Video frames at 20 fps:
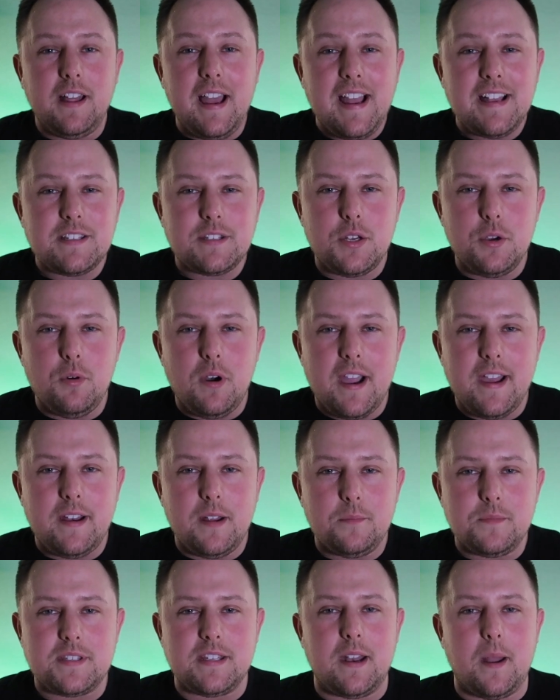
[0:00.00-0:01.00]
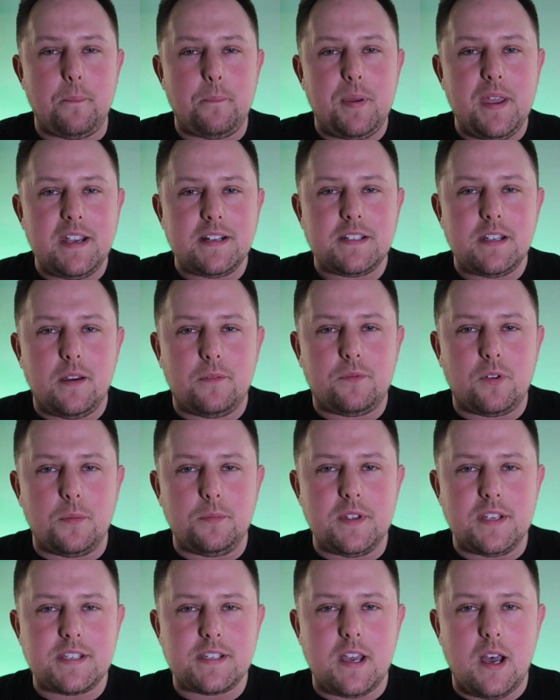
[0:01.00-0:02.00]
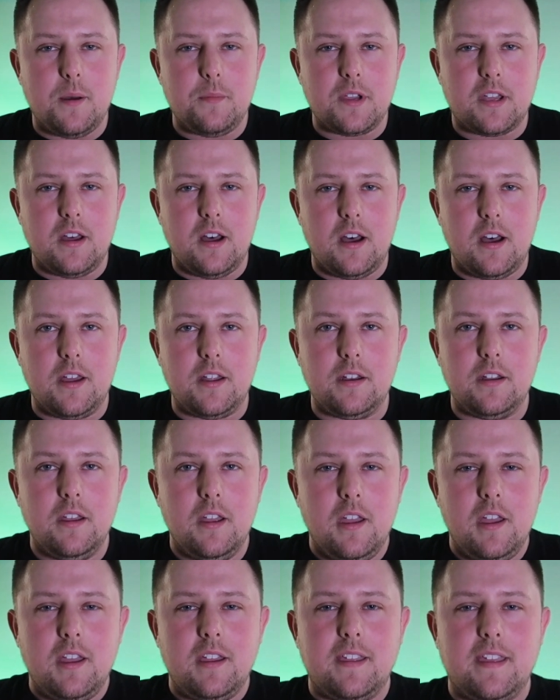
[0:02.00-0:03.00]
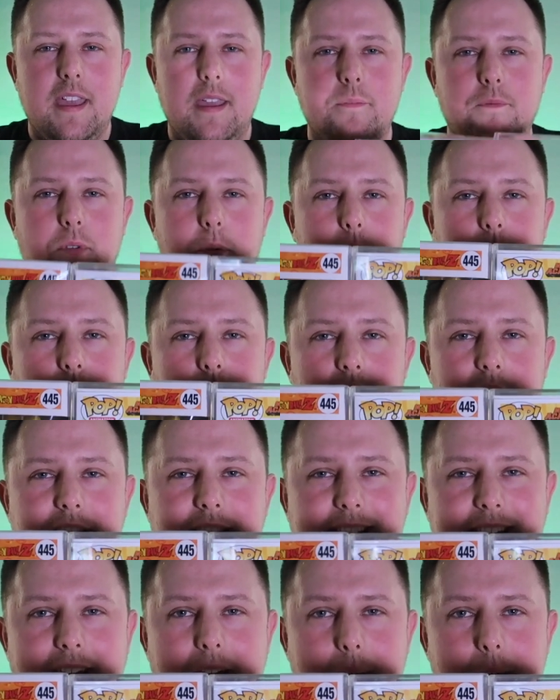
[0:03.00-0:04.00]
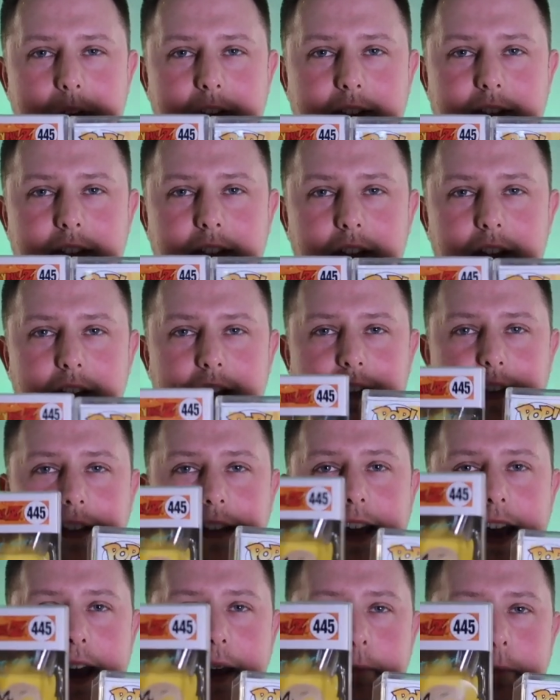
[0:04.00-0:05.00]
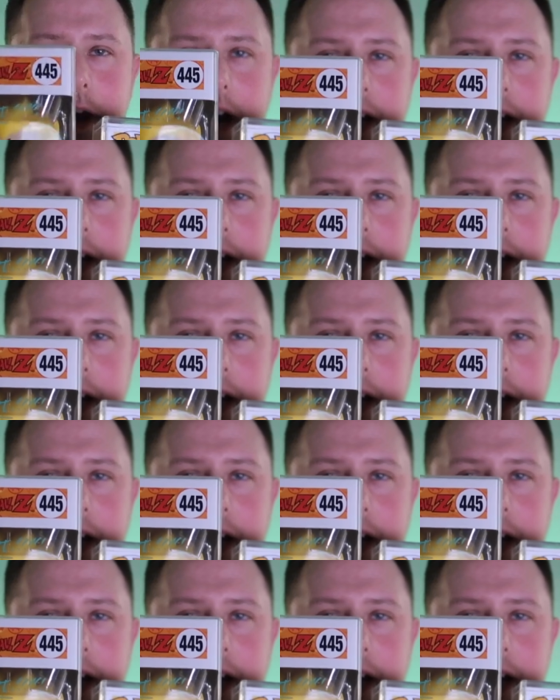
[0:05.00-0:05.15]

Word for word: last two items that I picked up from this Comic-Con came from Chris Sabat. He had